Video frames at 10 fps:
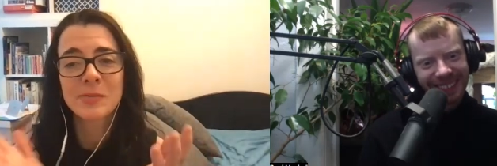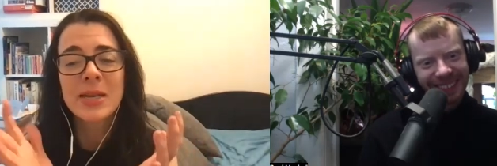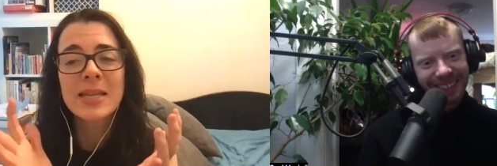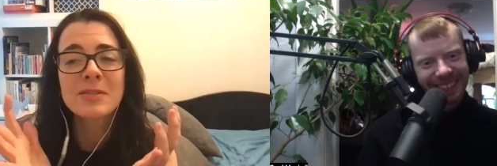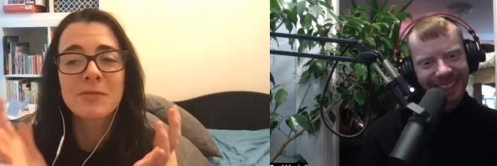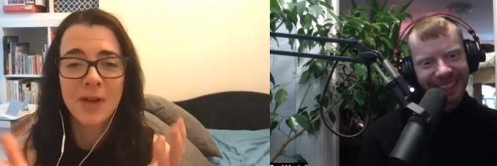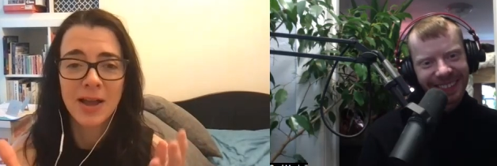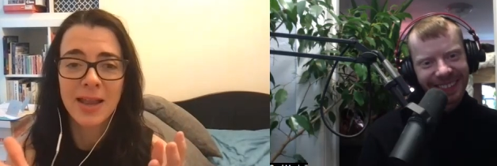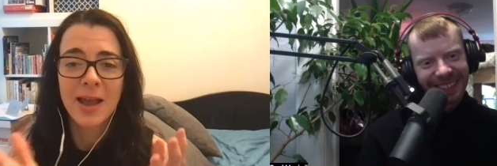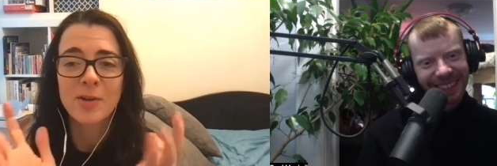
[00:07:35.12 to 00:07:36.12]
Speaker 1: we need to
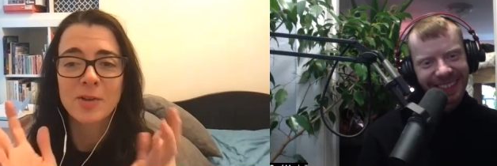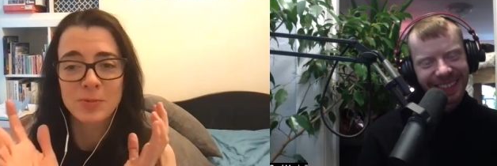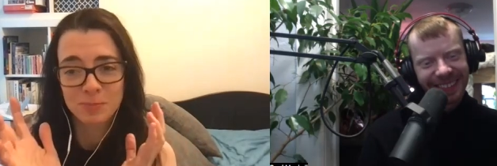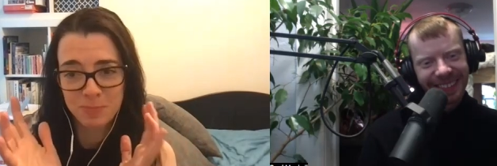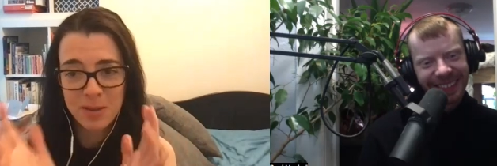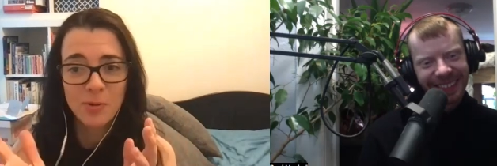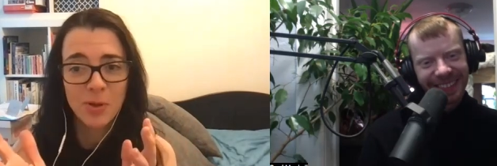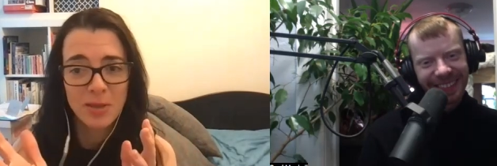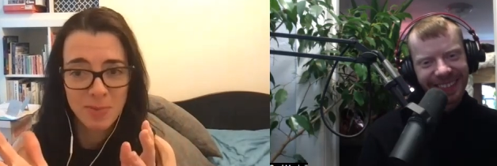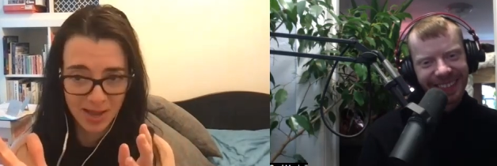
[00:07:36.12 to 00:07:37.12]
find out because people
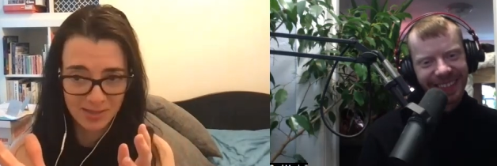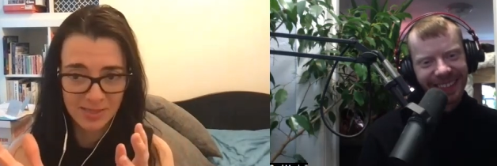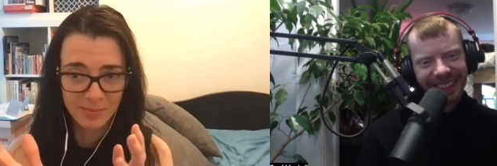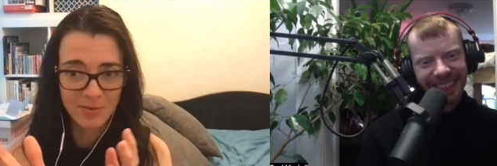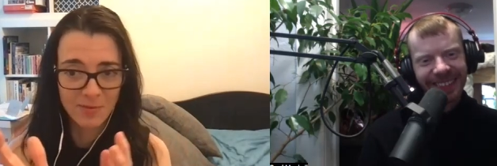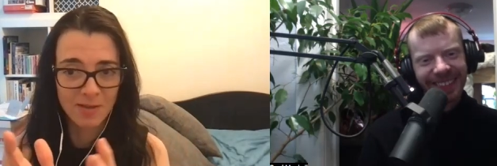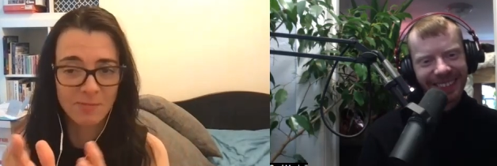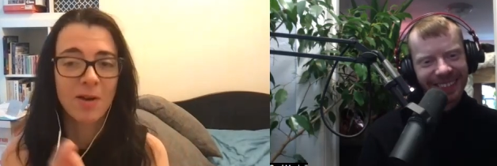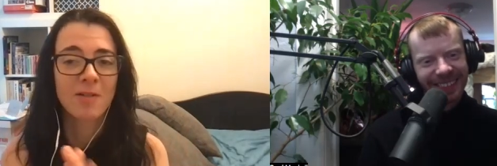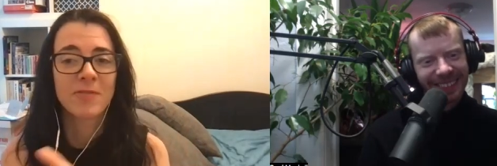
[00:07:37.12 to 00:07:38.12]
keep asking me if I have
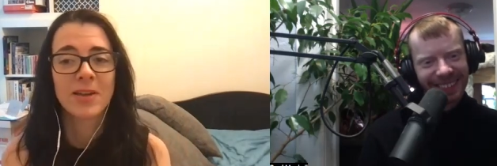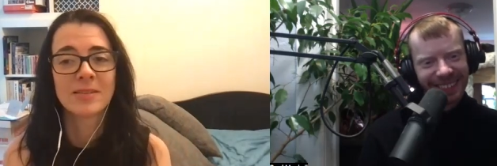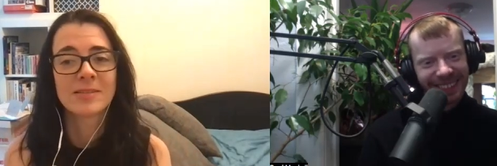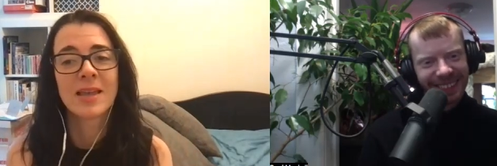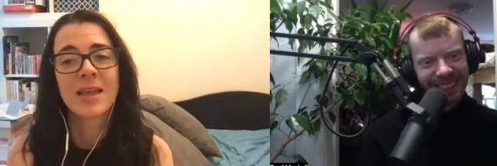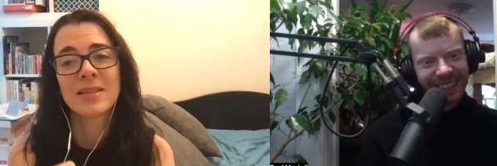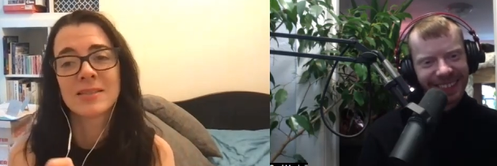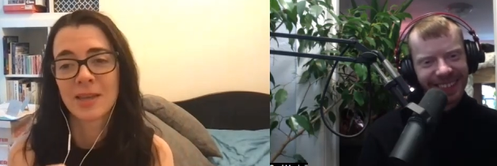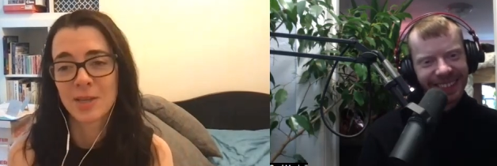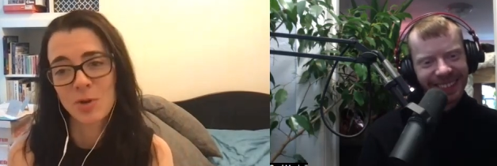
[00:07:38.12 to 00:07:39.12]
Marfan's. And he's
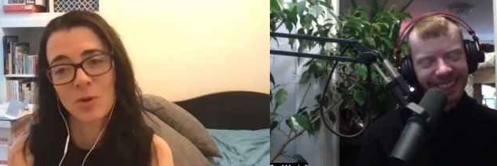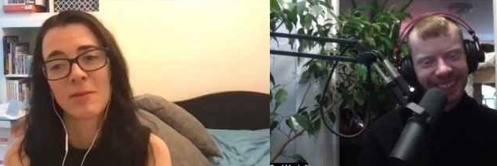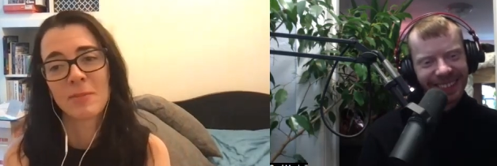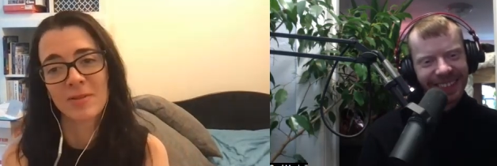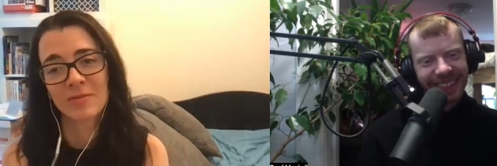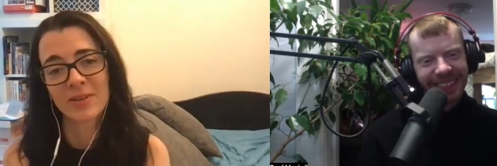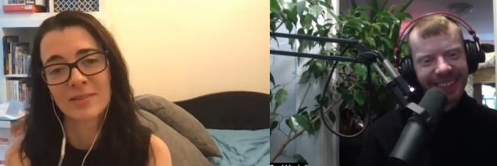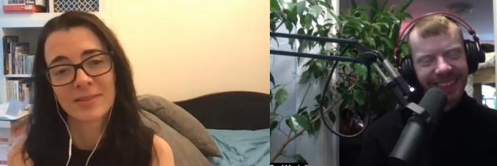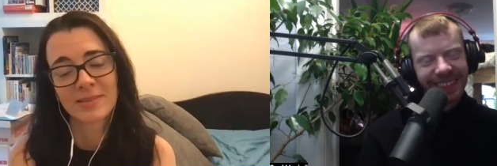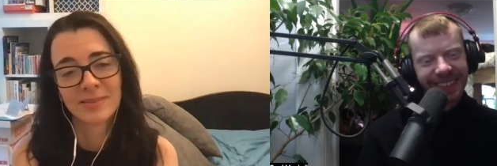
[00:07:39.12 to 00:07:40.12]
like, you don't have Marfan's.
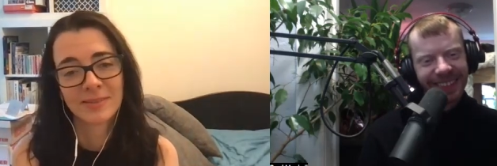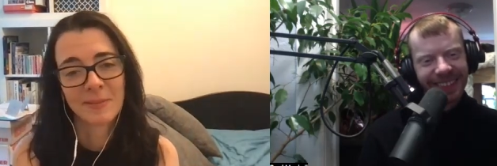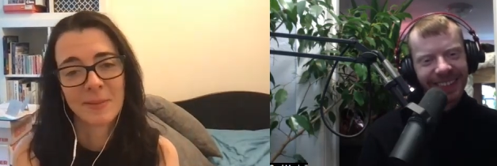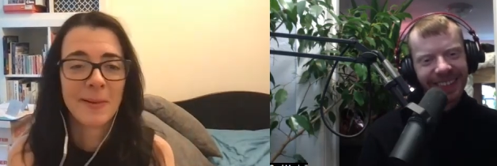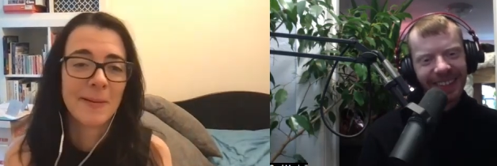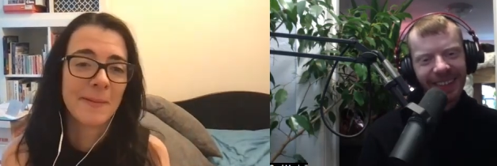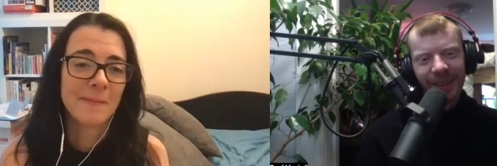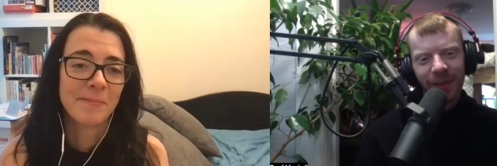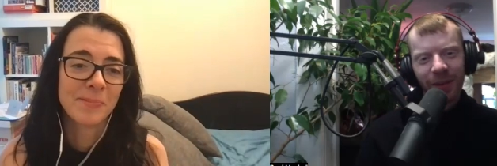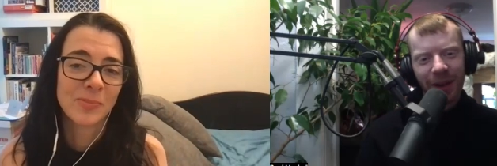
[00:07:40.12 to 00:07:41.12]

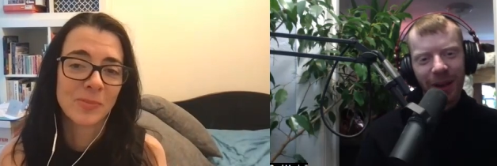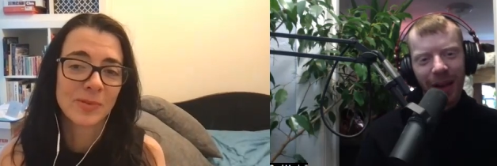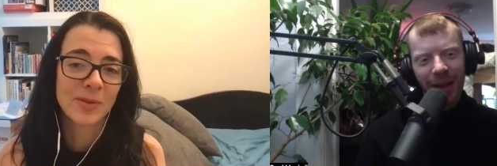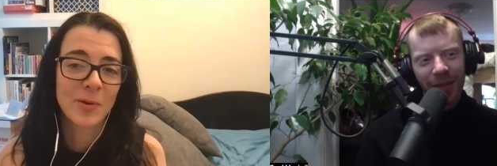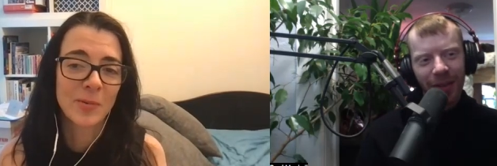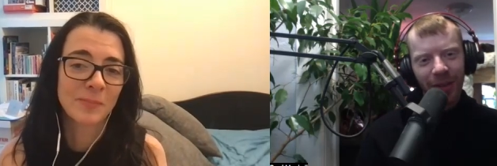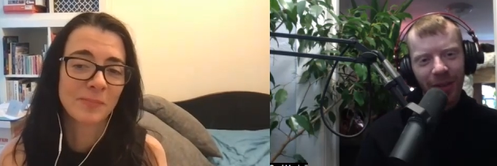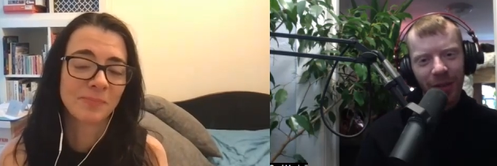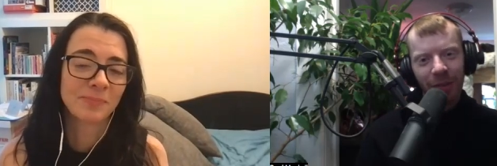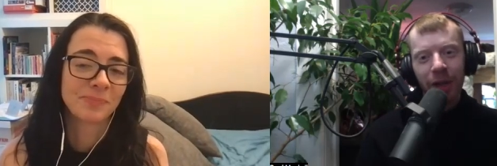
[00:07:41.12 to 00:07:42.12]
Speaker 2: Well, since
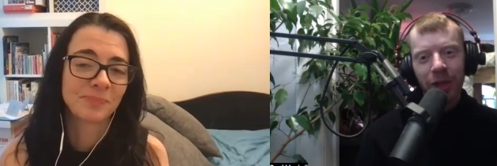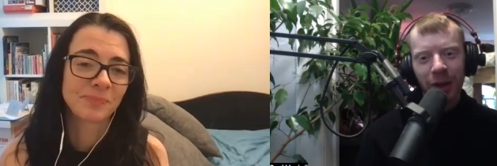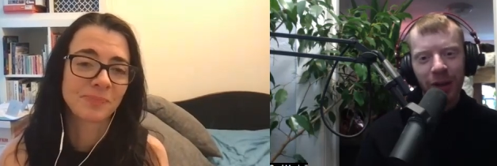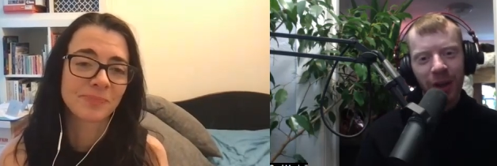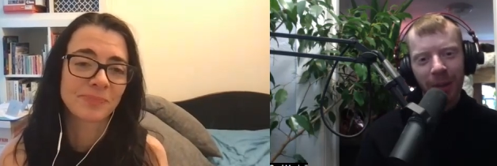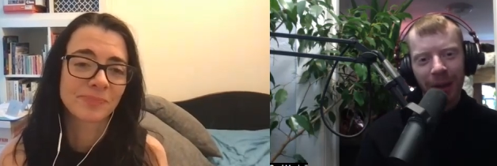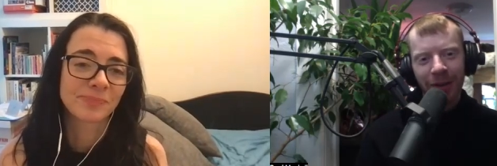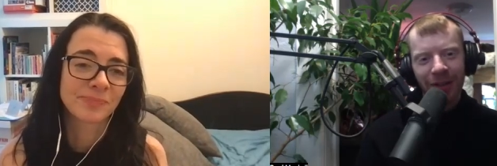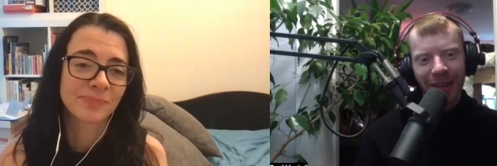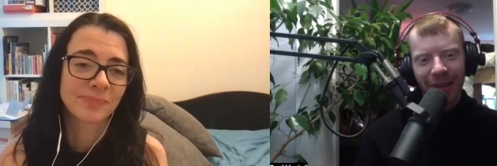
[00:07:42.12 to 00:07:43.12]
the special has come out,
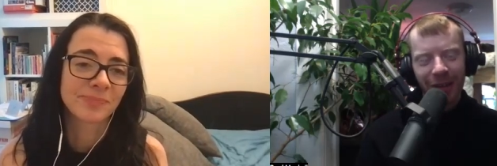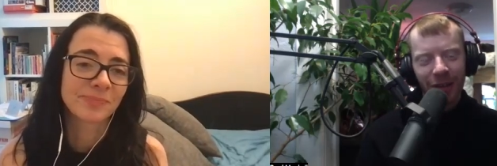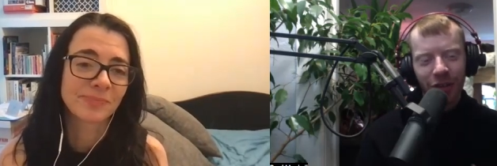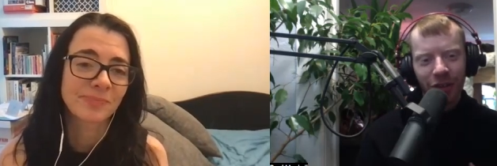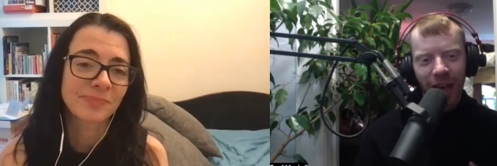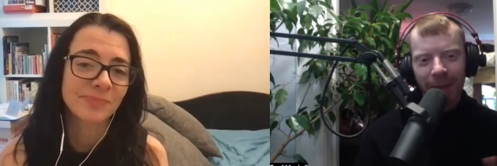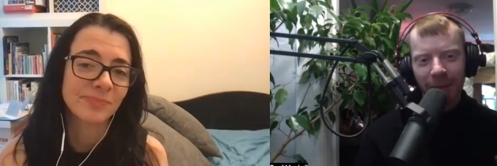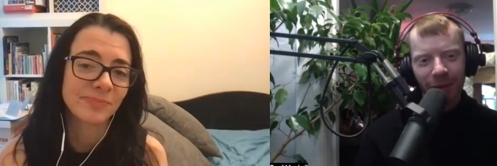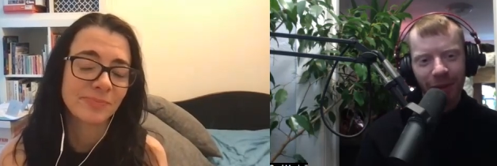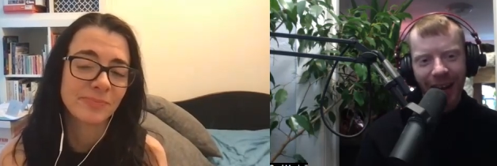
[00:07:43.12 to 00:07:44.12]
has that just
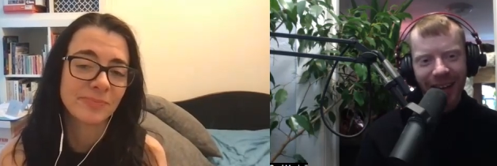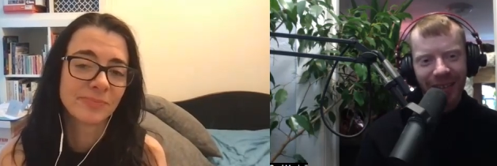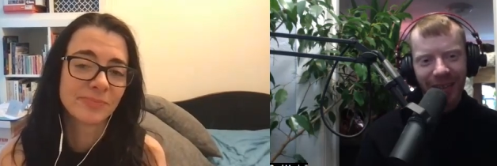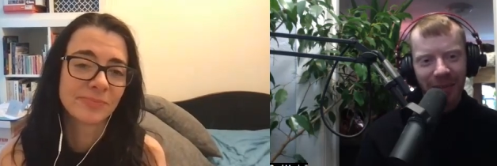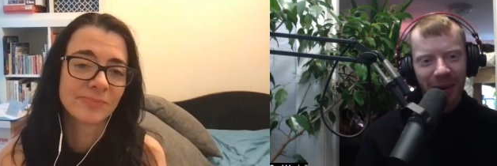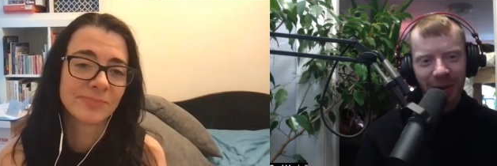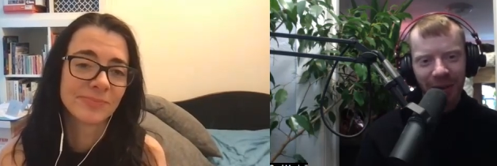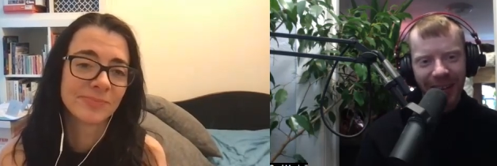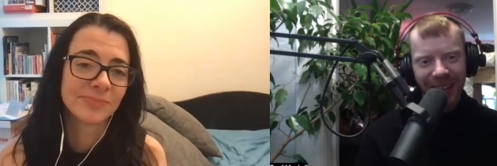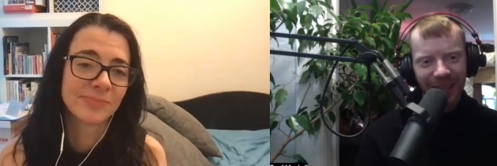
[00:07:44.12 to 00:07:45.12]
amplified the
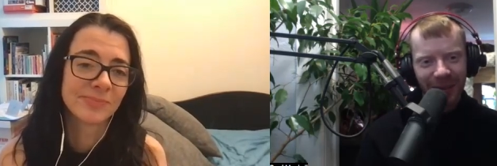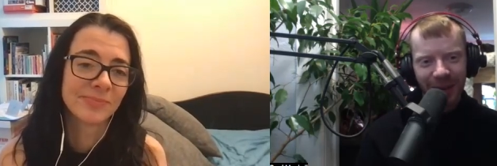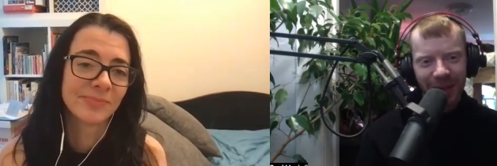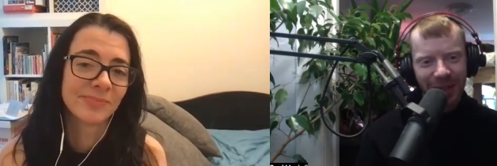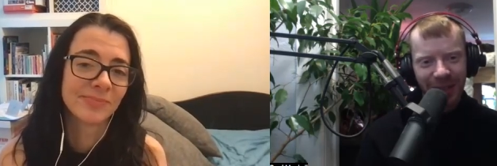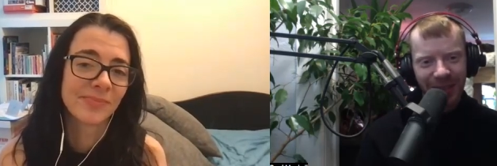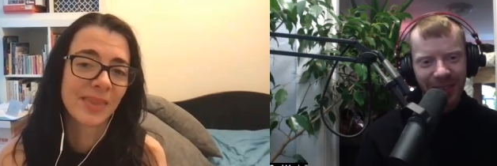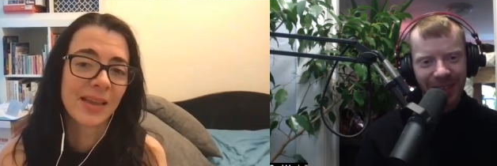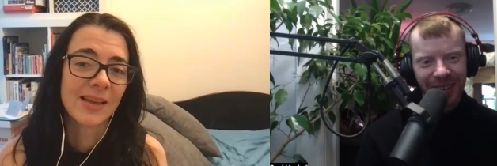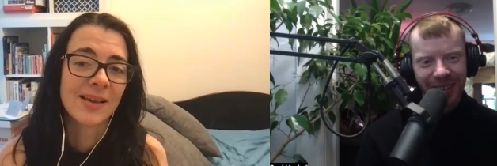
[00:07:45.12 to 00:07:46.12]
Marfan's
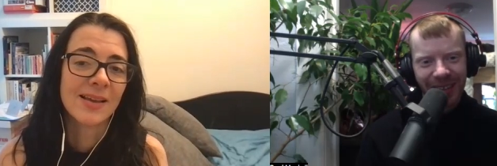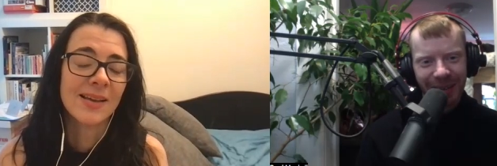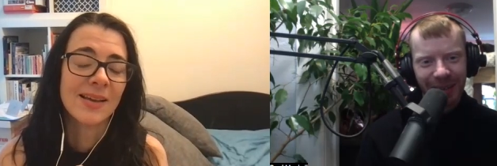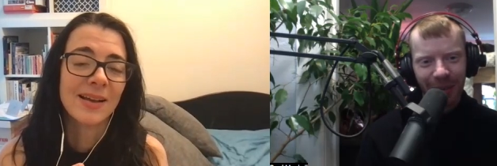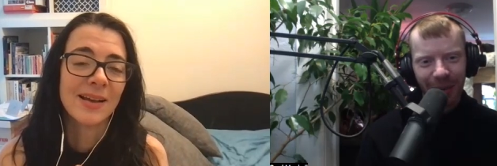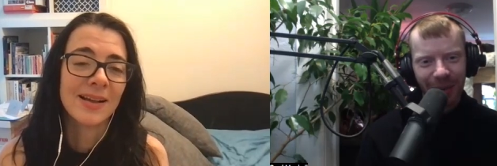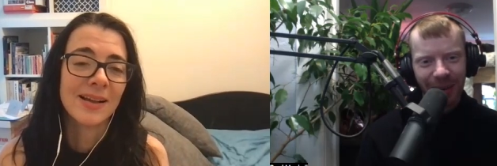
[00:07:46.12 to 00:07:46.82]
questions even more